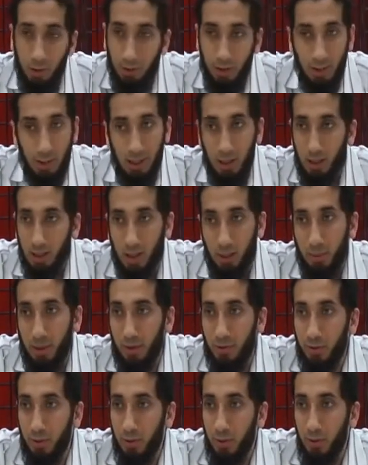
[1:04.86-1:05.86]
You don't think Allah will come
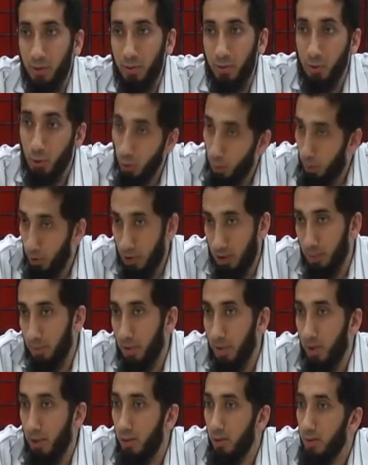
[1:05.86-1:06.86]
after you? You put
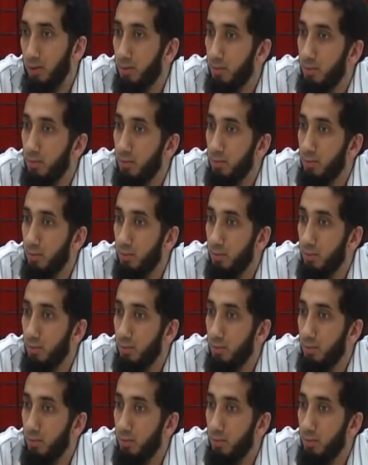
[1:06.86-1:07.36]
them there.